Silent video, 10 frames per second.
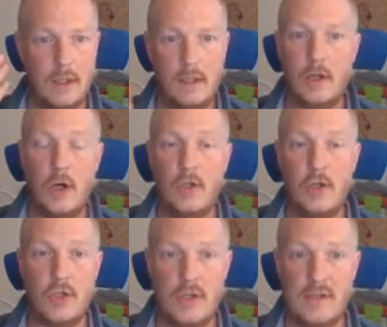
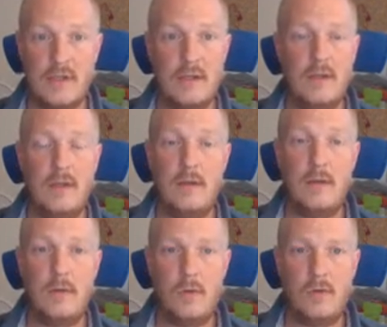unconscious,
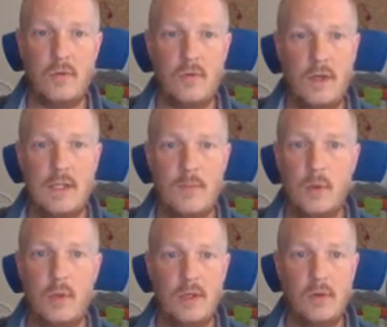you're
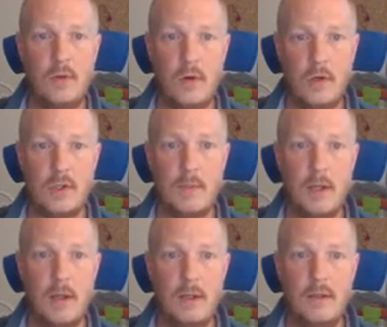transported to the
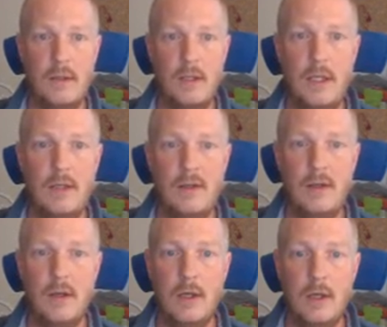hospital, and they need
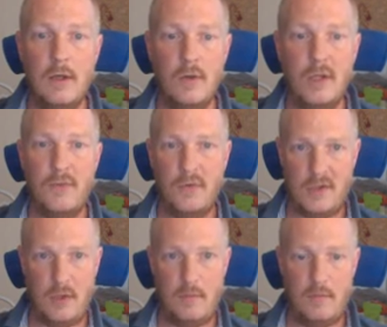to give you
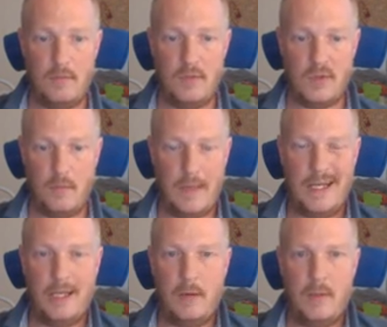some
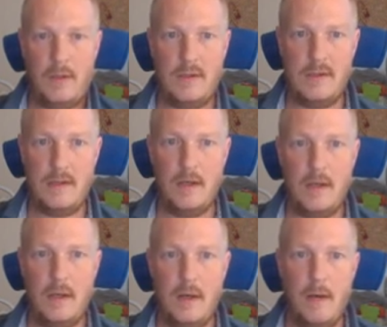medicaments.
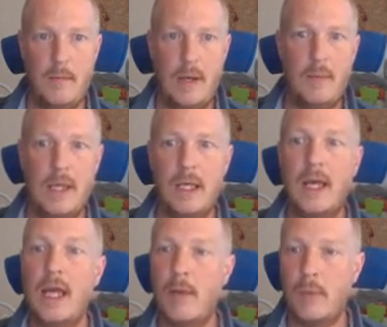By being
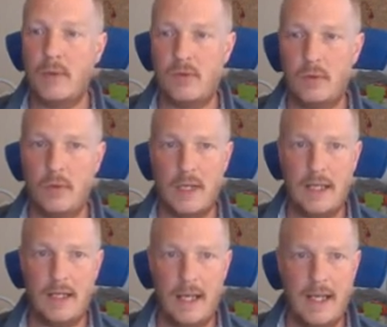able to get
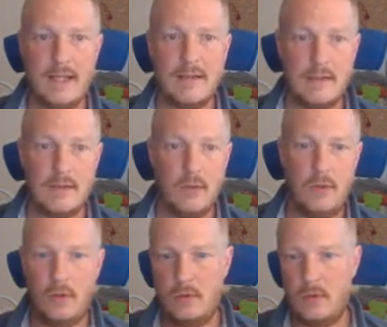access to
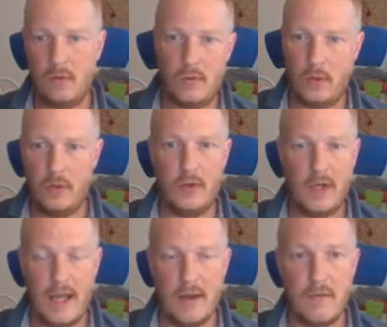your
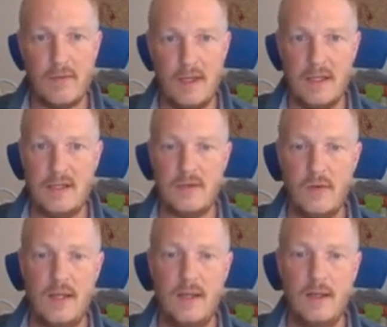health
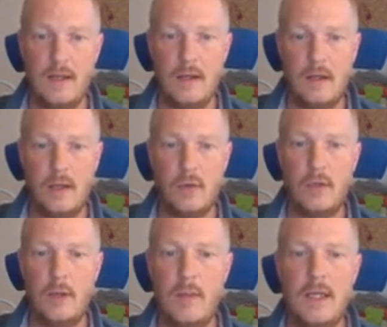history, they could
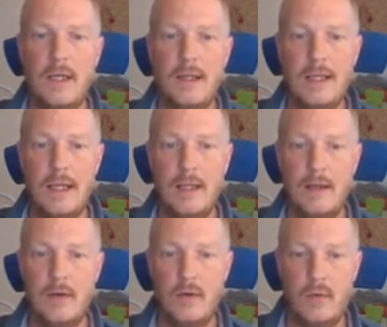immediately
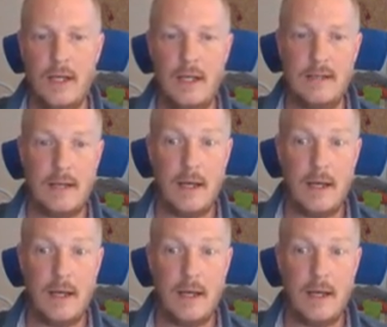realize,